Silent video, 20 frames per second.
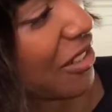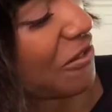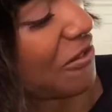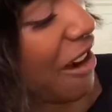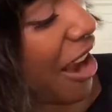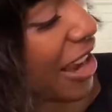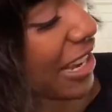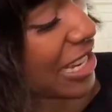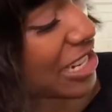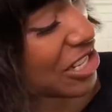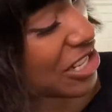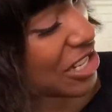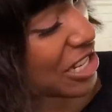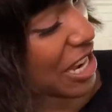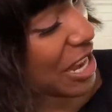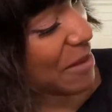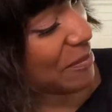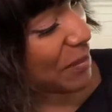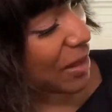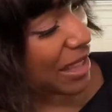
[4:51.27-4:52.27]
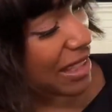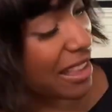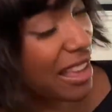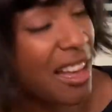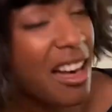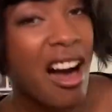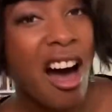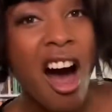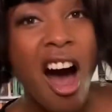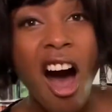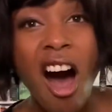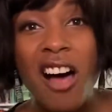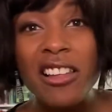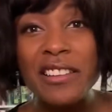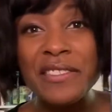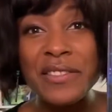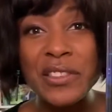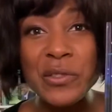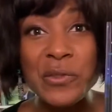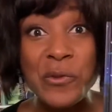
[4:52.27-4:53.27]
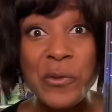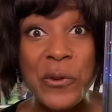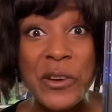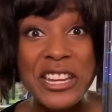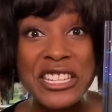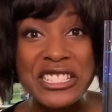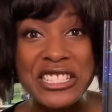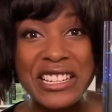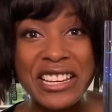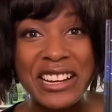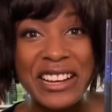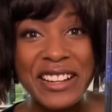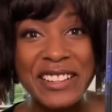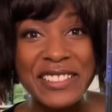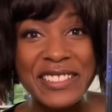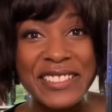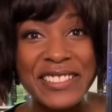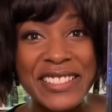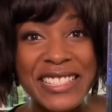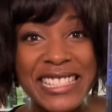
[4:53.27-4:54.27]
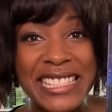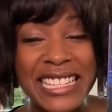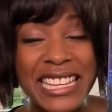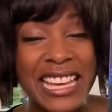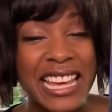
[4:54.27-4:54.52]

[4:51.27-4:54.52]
Rocket ship and all of the rich colors.